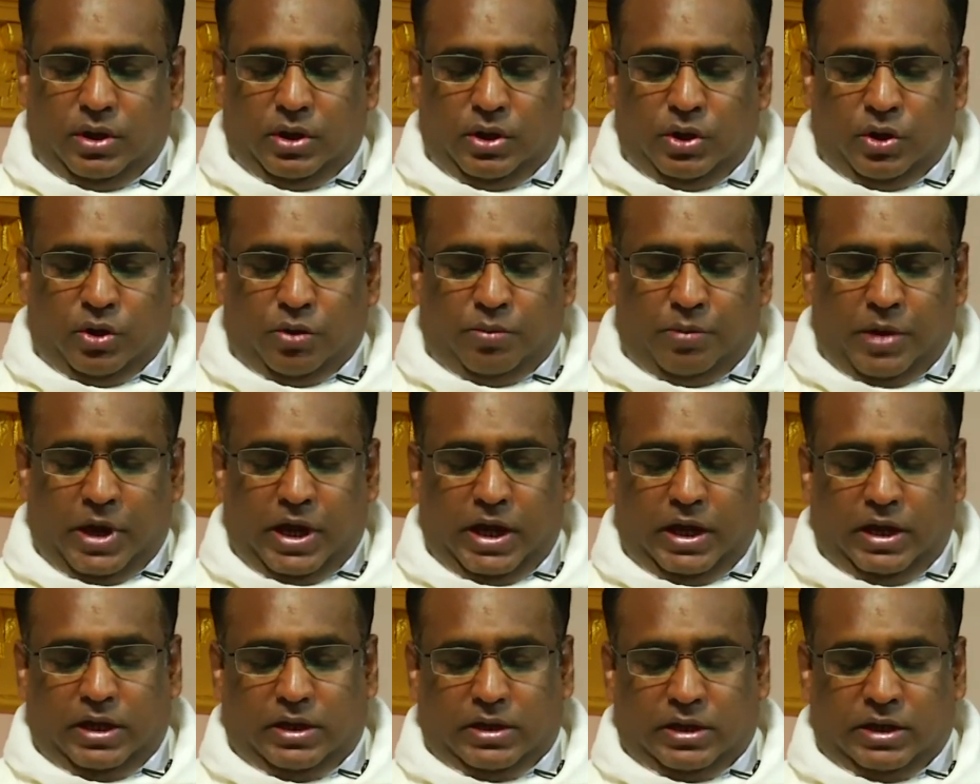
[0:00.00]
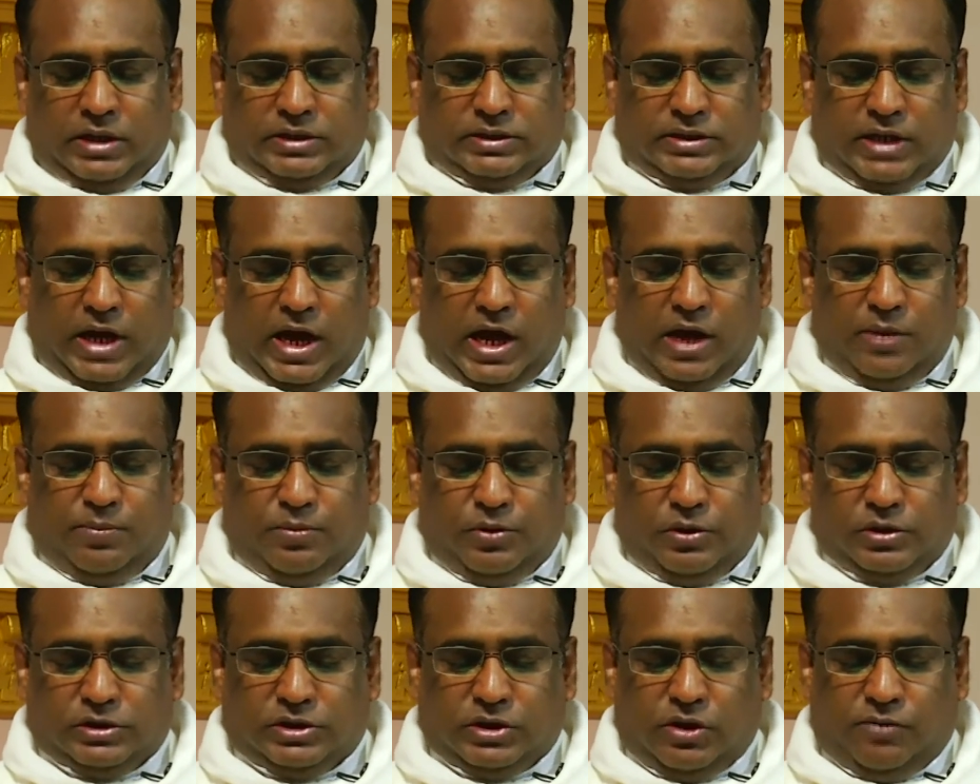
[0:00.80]
You make
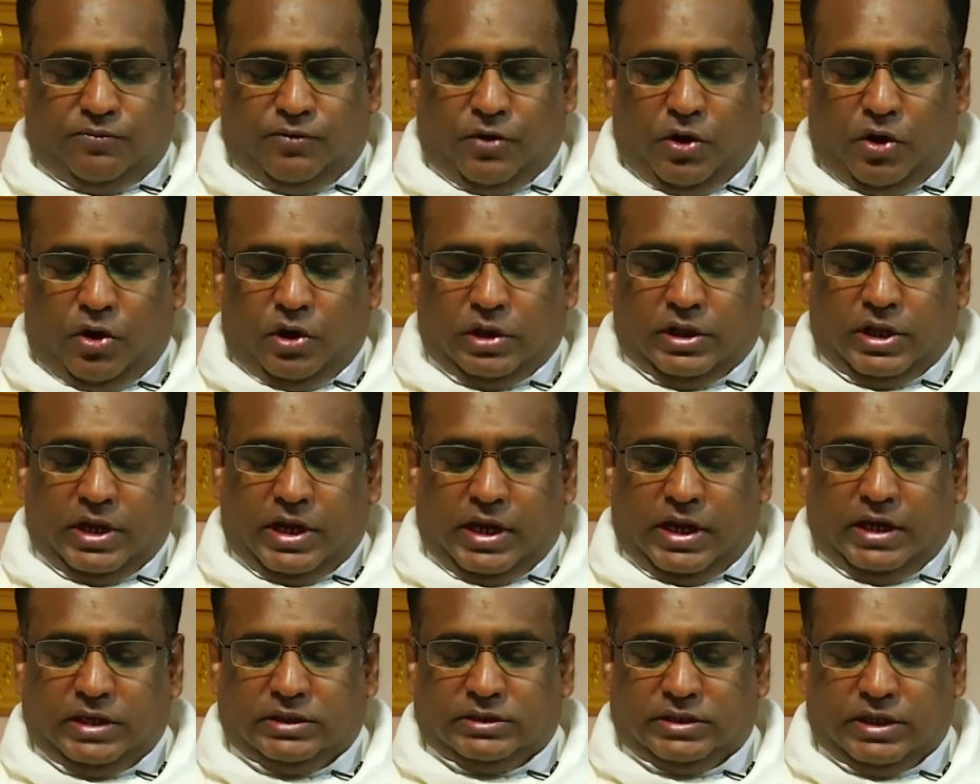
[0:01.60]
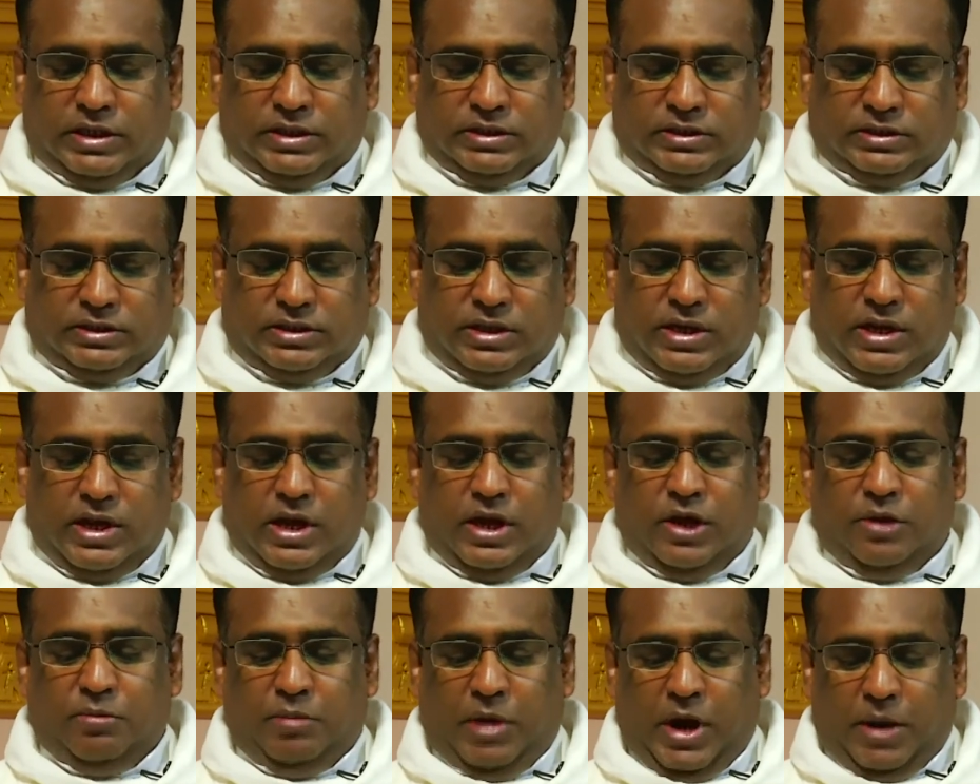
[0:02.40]
disciples of all the nations,
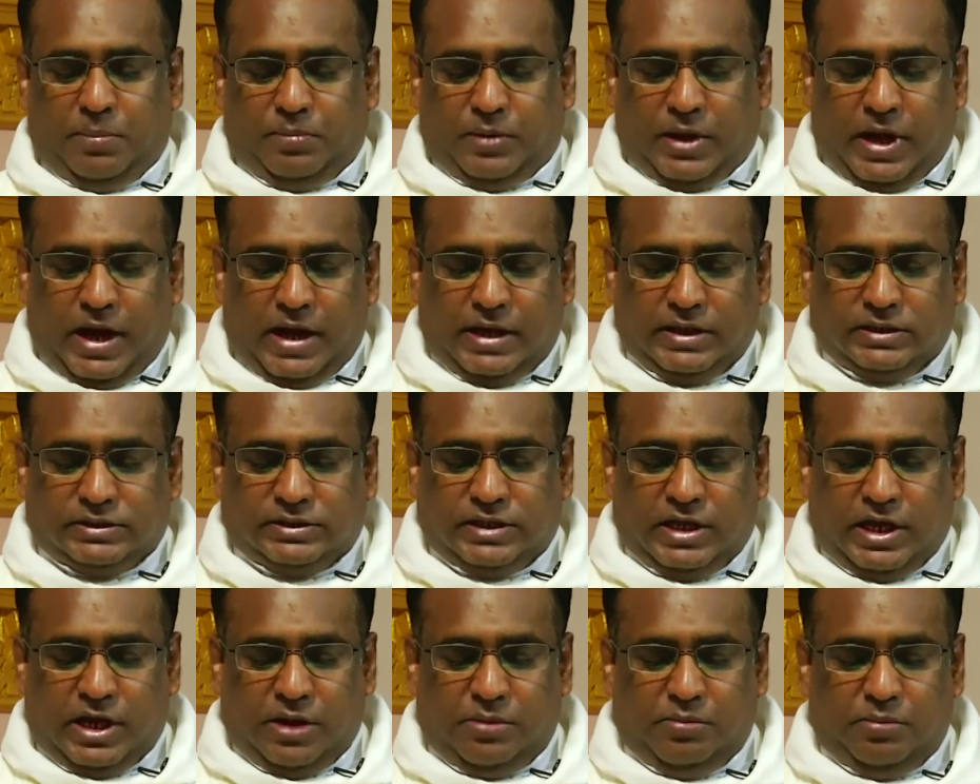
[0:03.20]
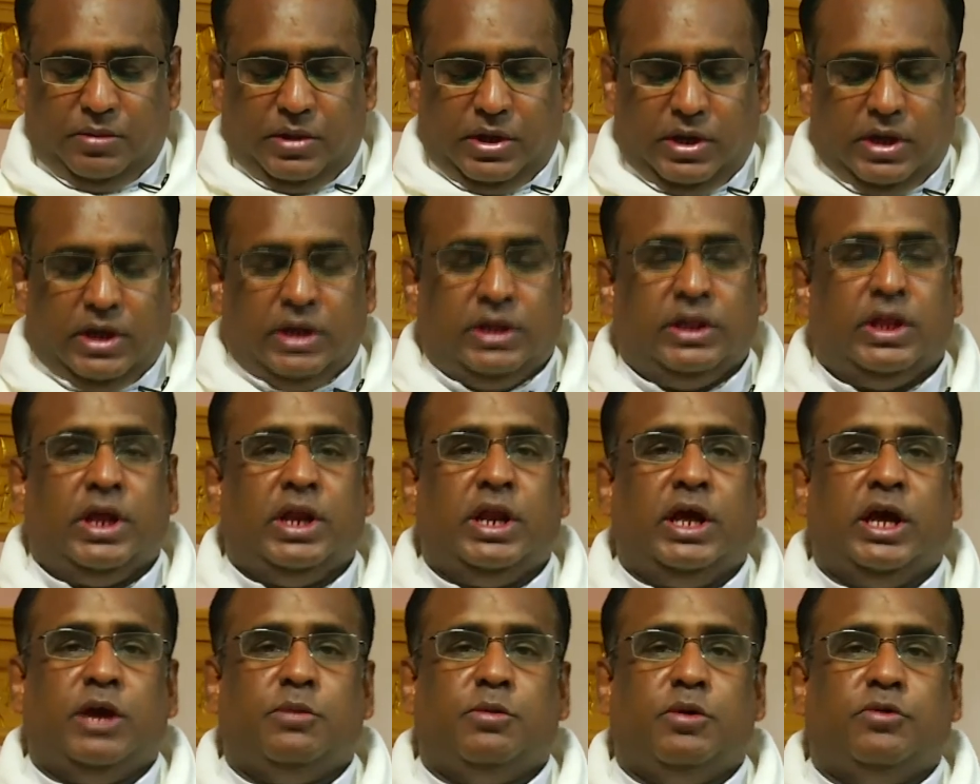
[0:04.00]
baptize them in the
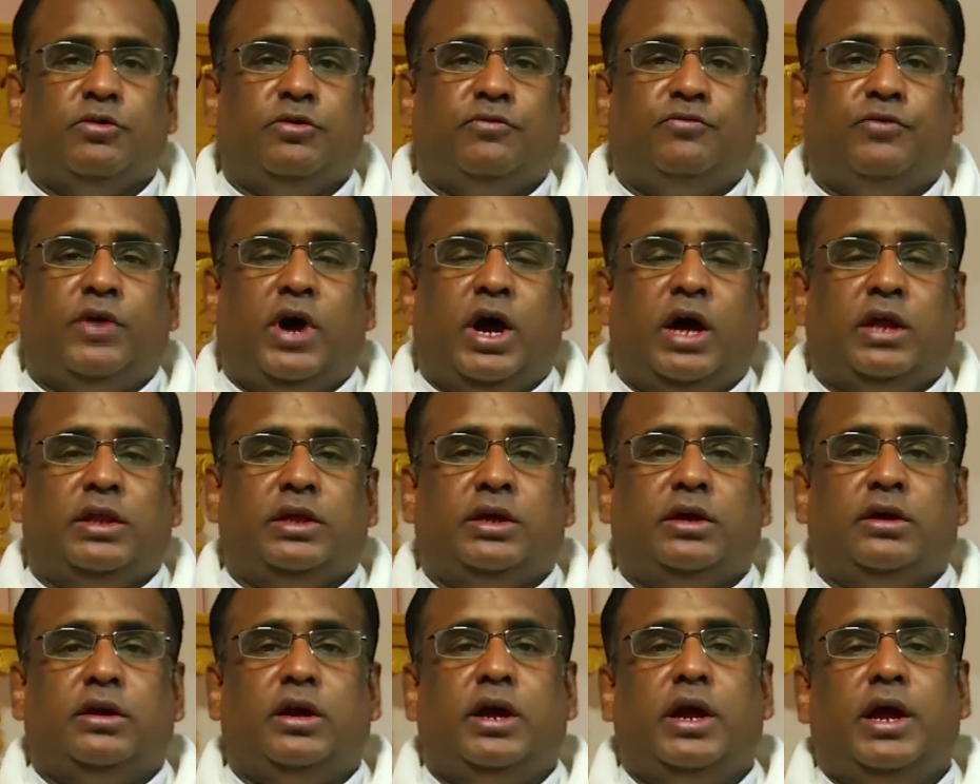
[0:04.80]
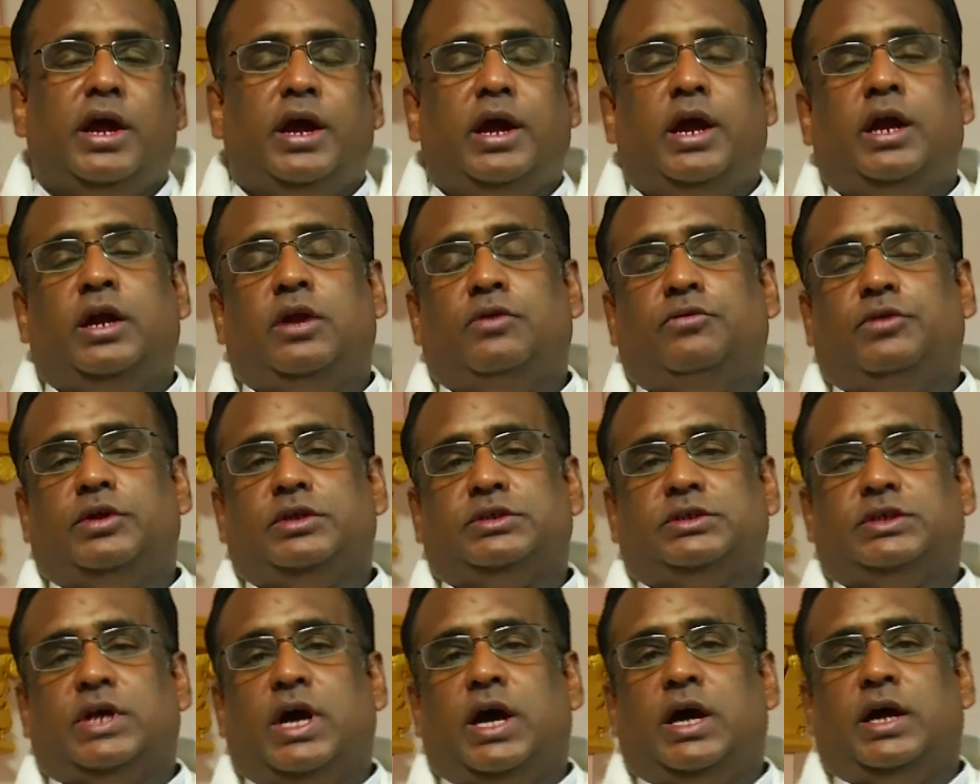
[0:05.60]
name of the Father and of
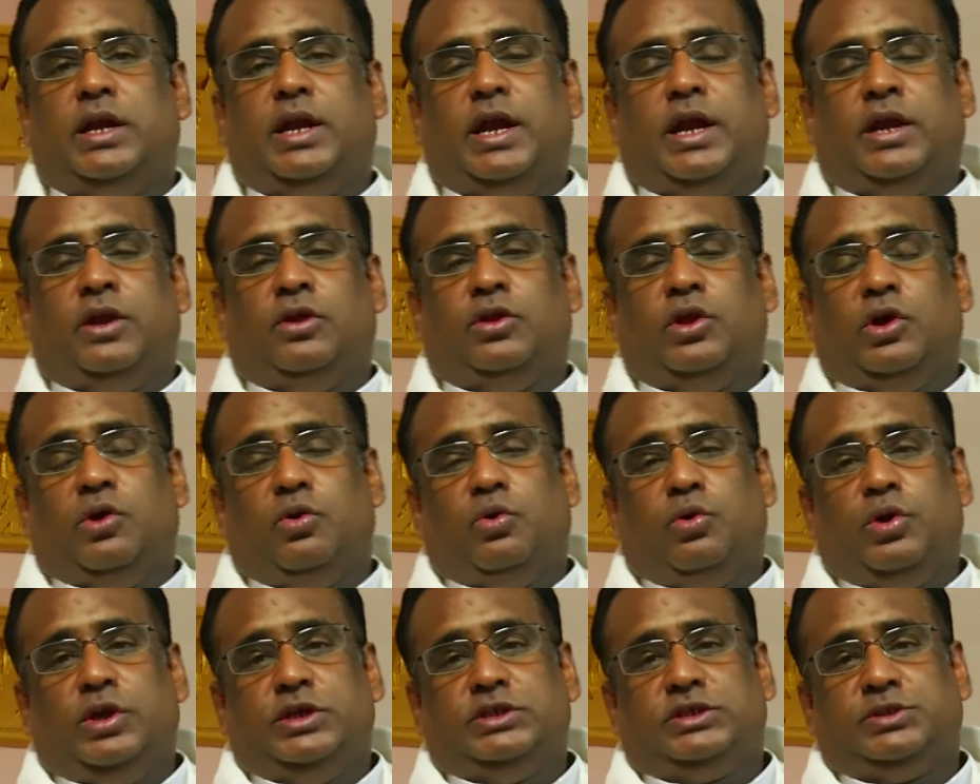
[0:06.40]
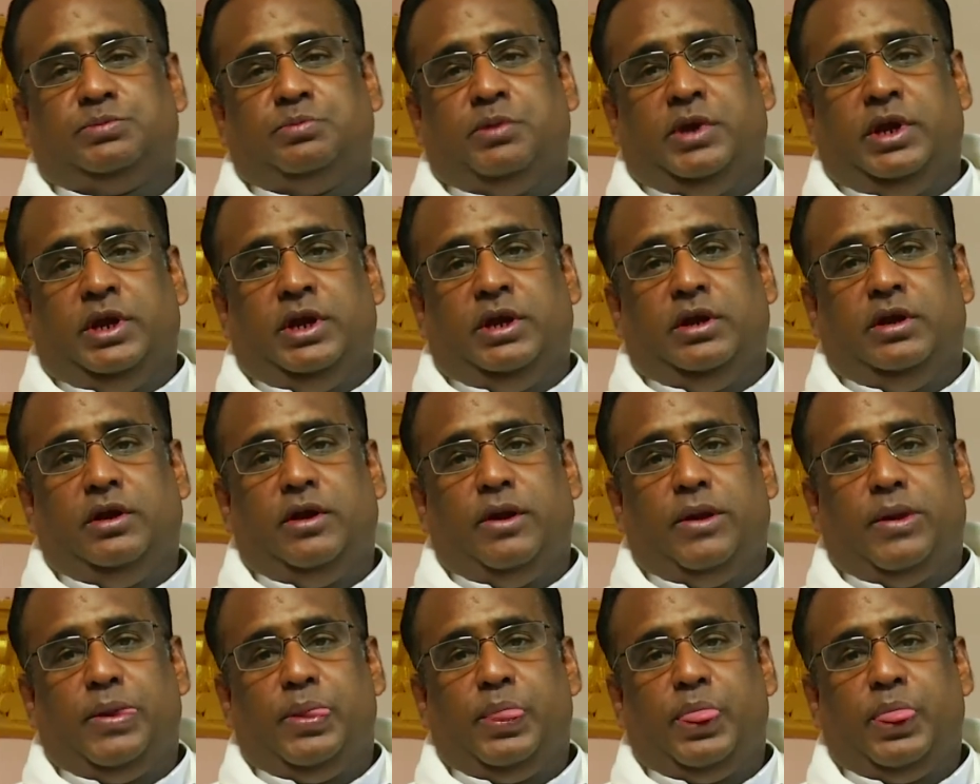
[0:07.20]
the Son and of the Holy Spirit.